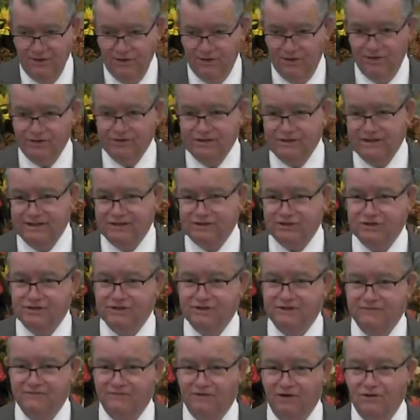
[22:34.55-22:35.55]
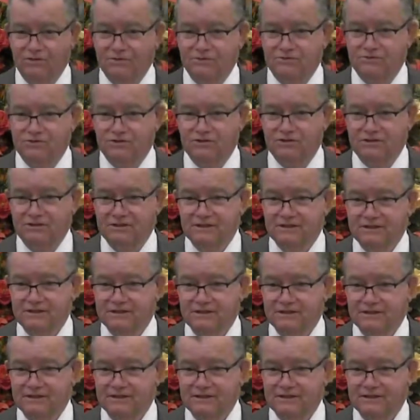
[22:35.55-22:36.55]
Are you listening, folks?
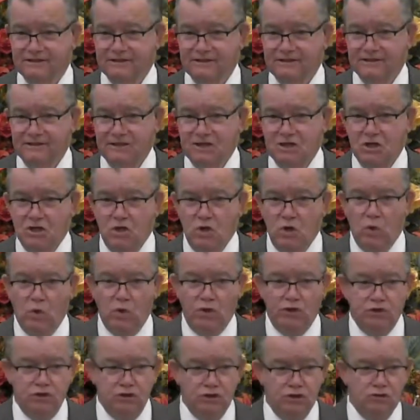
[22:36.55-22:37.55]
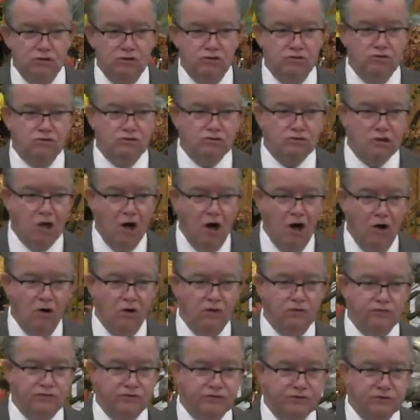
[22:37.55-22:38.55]
When you
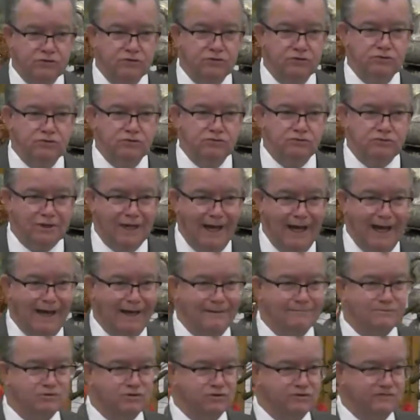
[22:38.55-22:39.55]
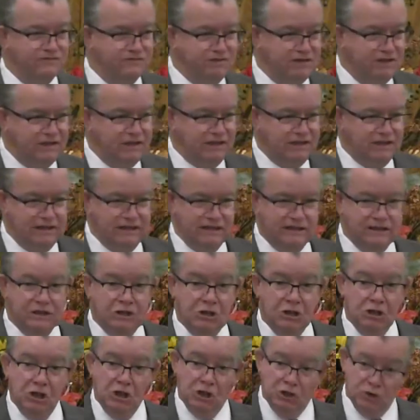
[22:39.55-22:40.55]
go through times of need,
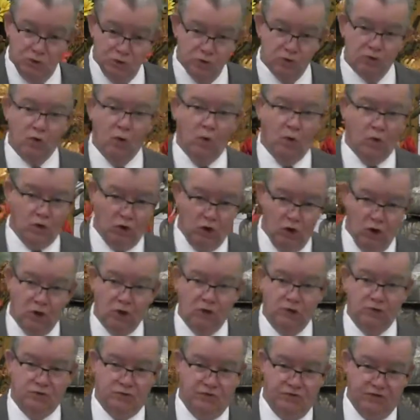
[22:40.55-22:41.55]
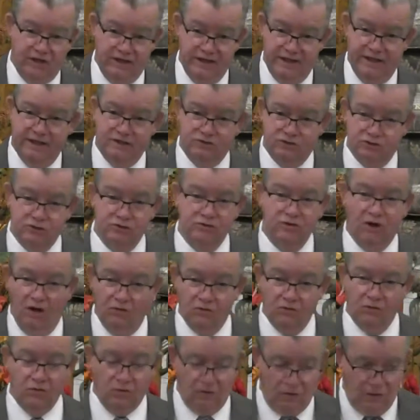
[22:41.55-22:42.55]
you're going to learn things you're
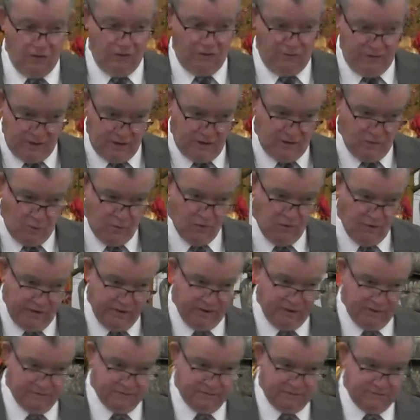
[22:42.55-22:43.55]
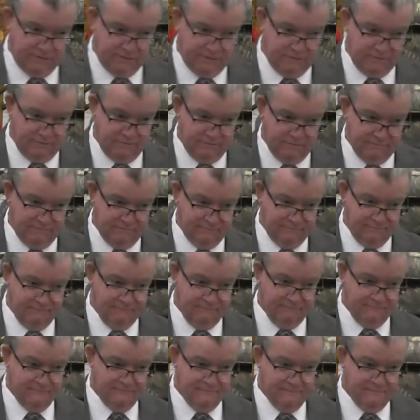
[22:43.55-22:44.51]
not going to learn anywhere else. Yeah.